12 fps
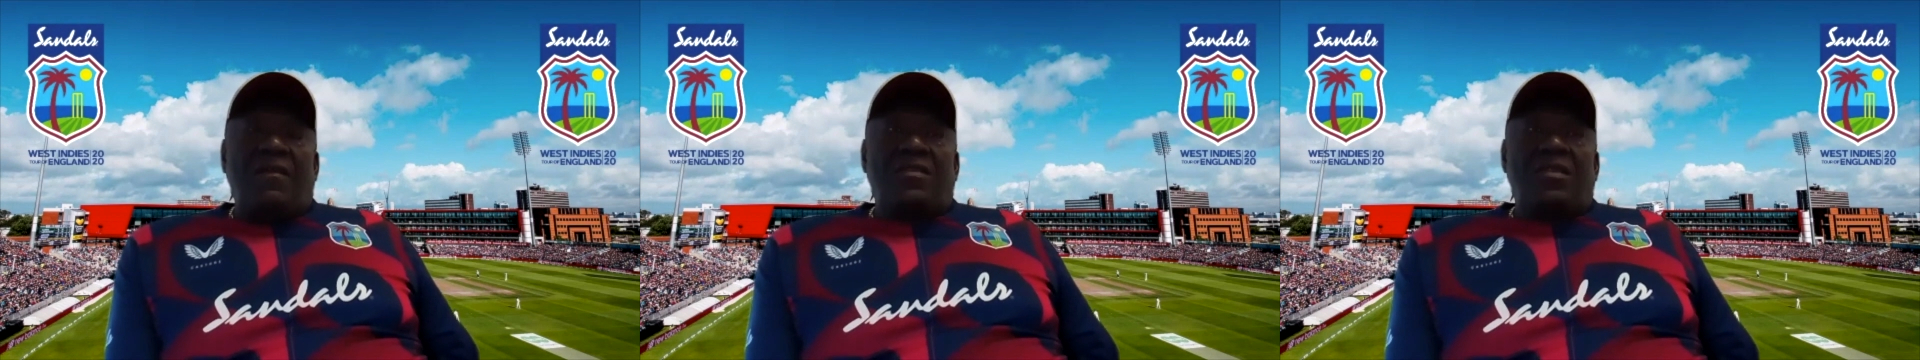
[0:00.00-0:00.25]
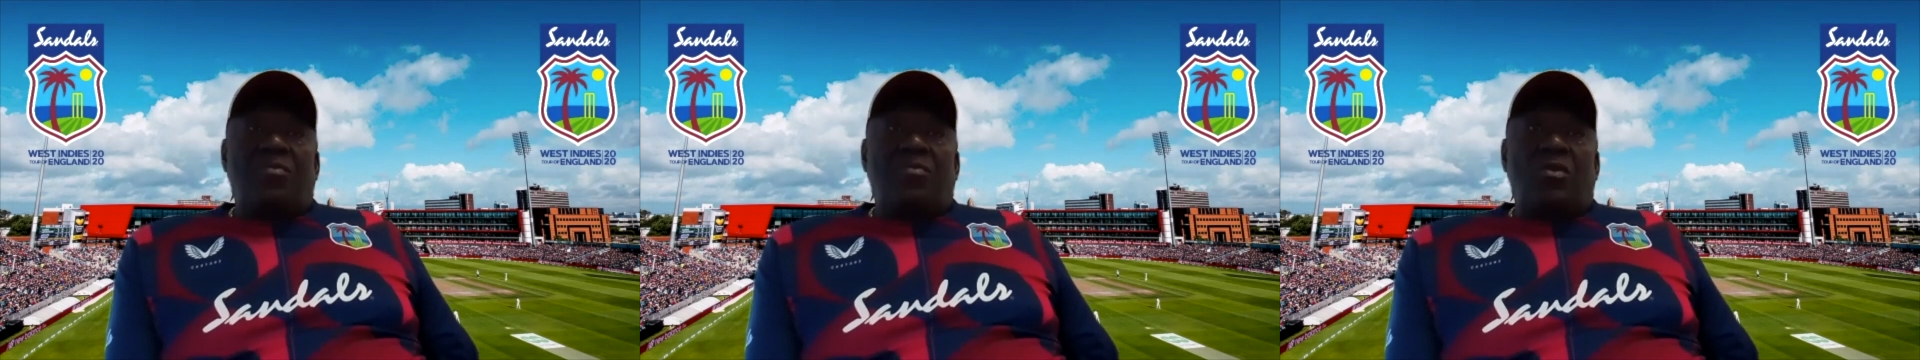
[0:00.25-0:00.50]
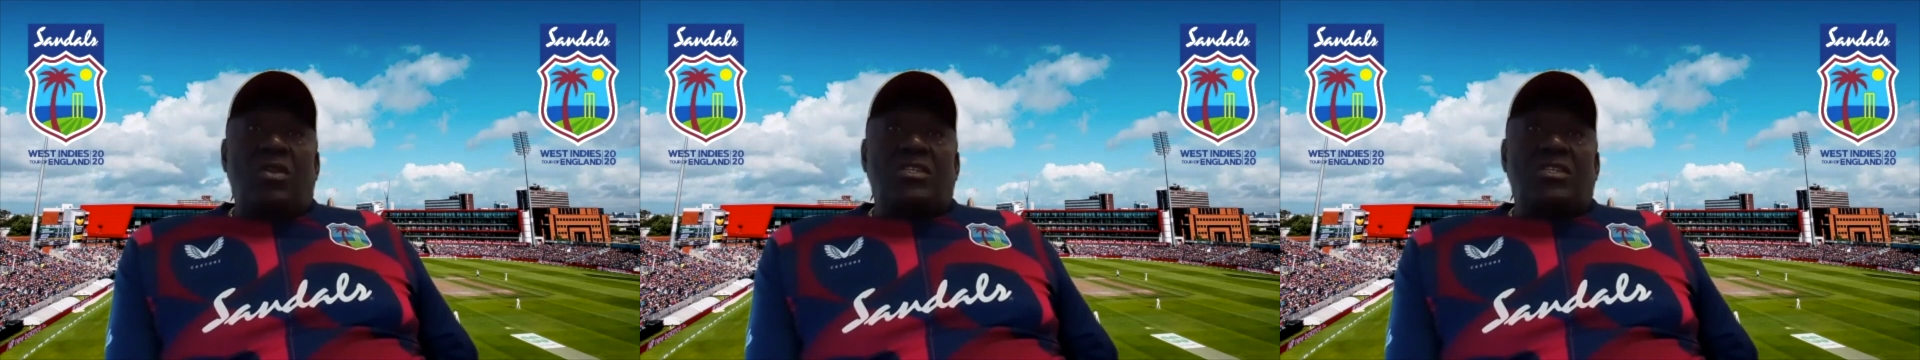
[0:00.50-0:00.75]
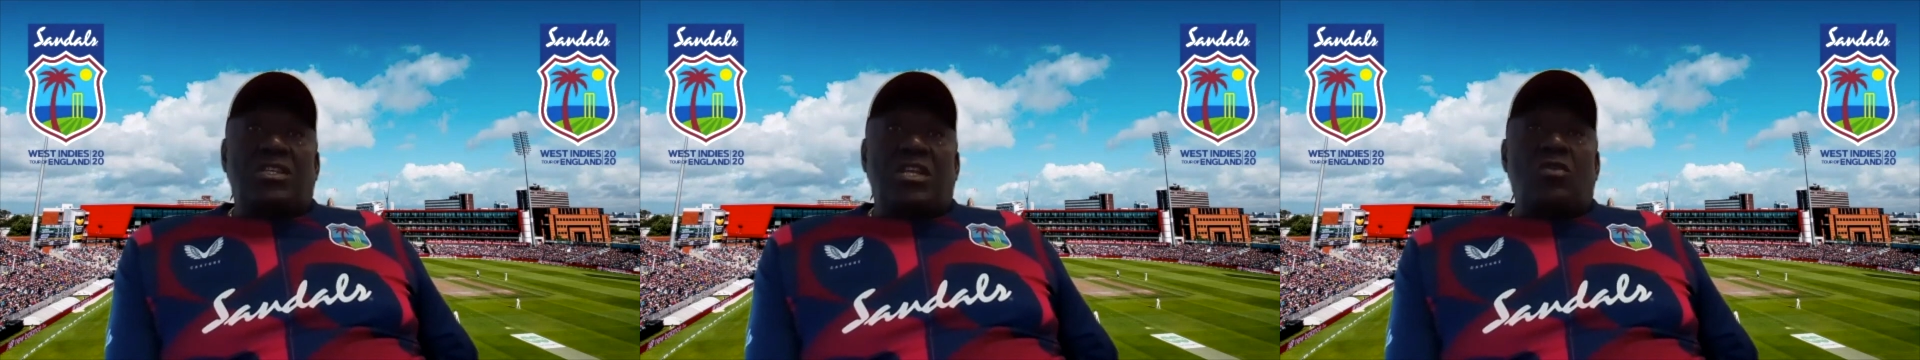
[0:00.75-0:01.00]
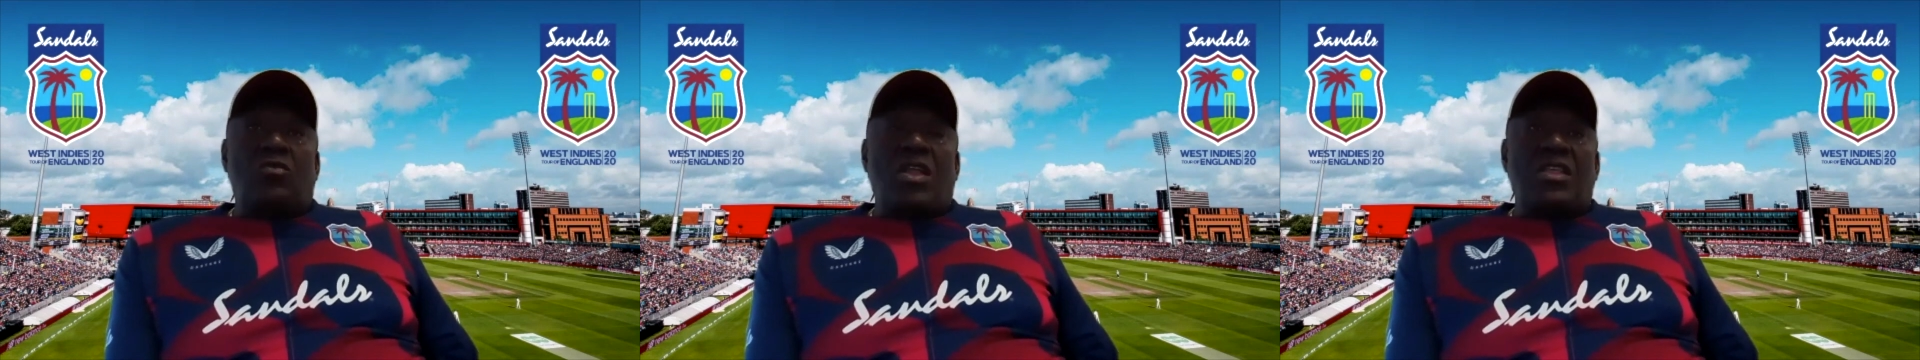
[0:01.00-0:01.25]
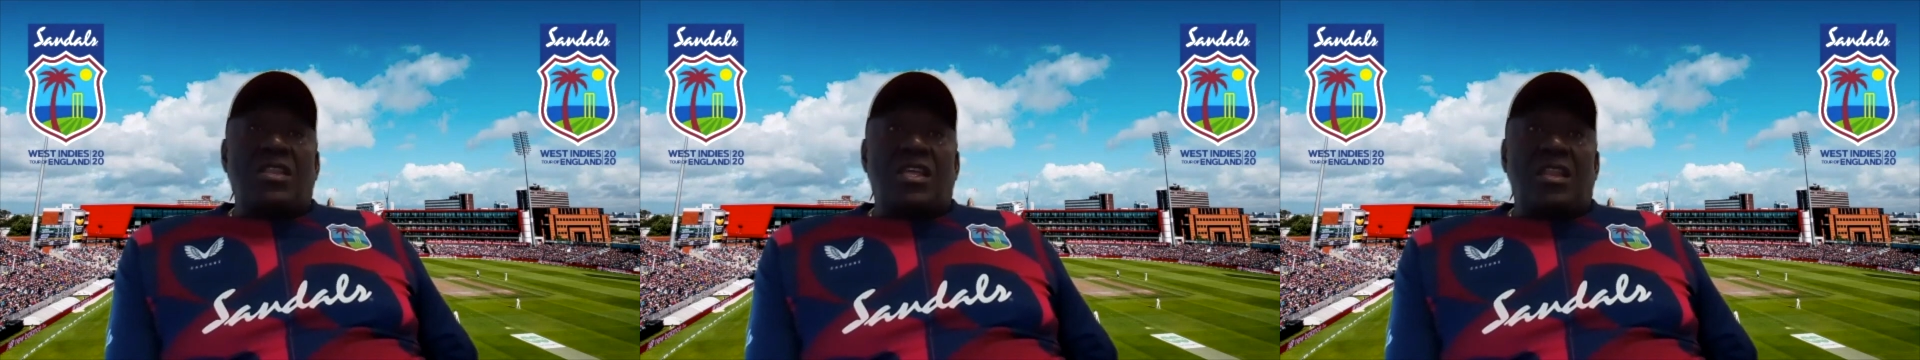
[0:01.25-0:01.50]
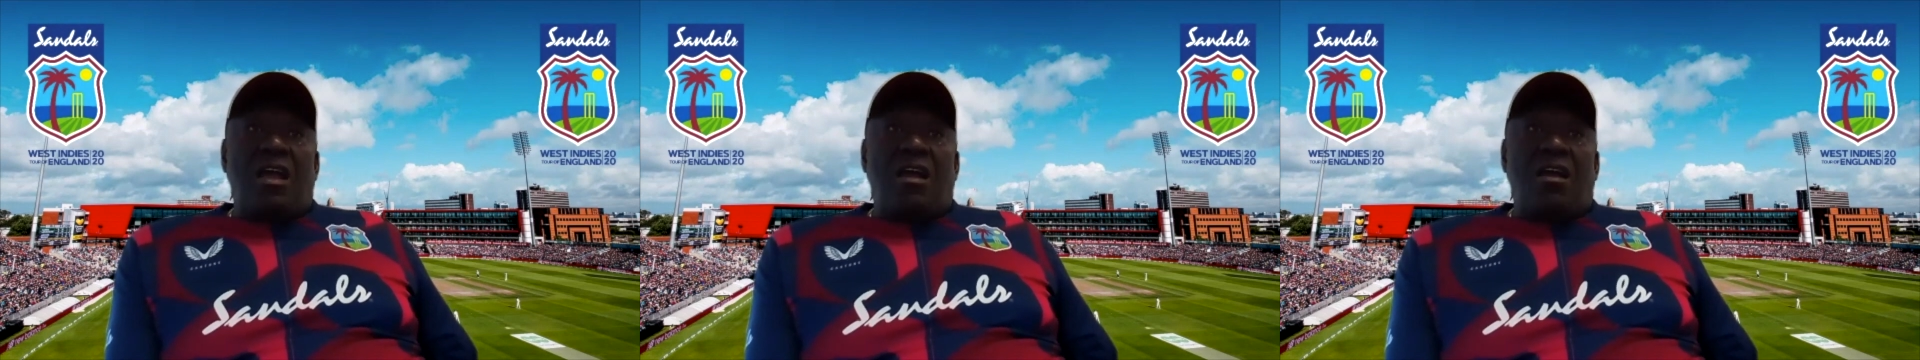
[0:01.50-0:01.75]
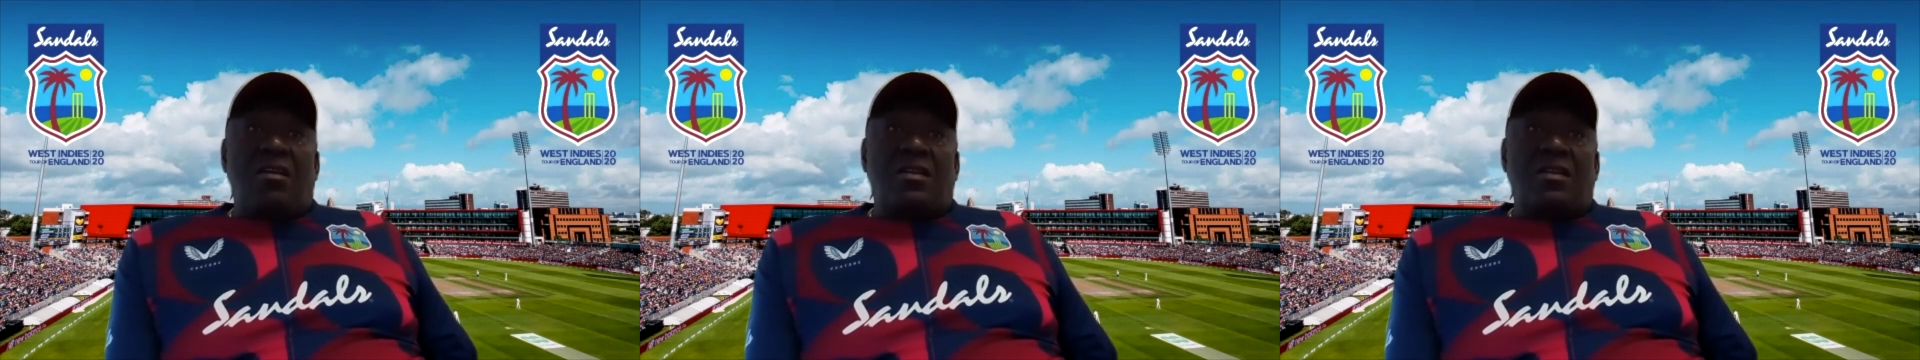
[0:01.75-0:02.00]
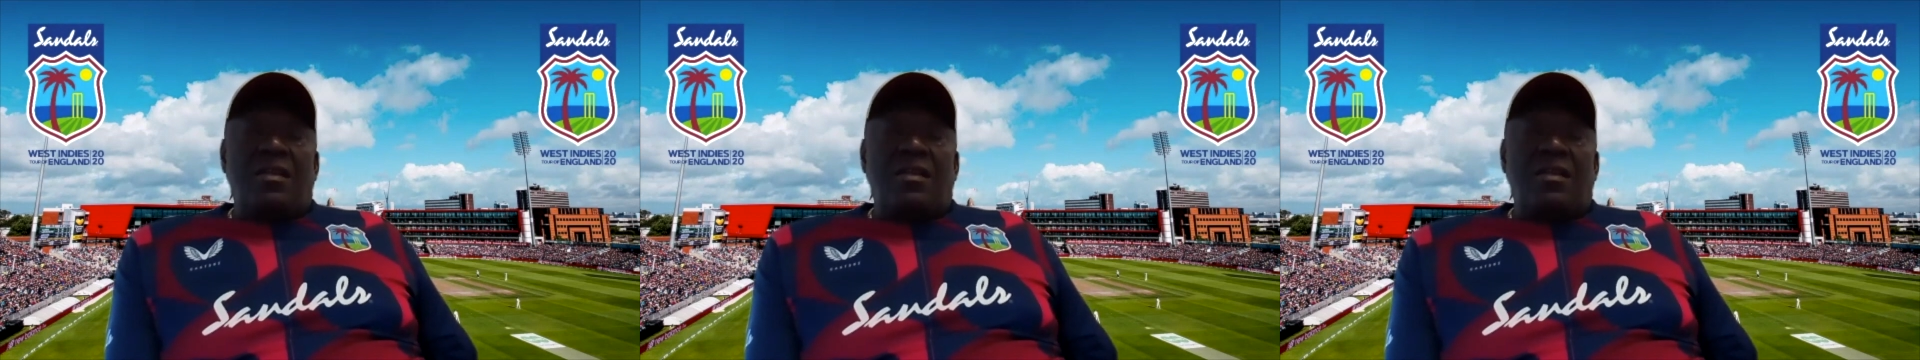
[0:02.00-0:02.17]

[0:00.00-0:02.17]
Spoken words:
the bowlers still running in hard